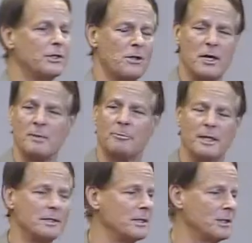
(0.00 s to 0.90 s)
starting
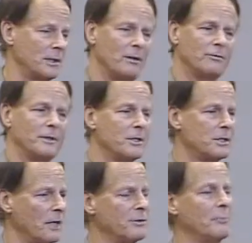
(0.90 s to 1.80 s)
place is self and
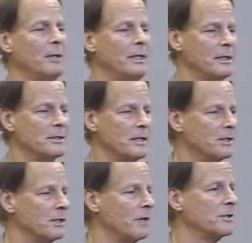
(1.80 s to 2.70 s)
self's opinions and
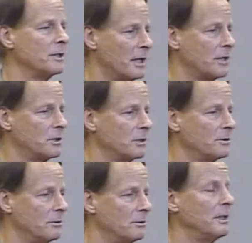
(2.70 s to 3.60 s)
self's addiction
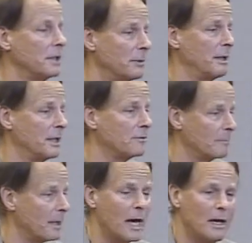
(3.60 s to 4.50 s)
to independence
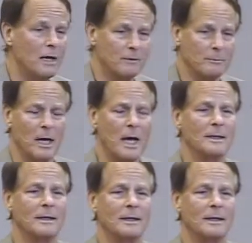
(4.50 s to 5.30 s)
from God.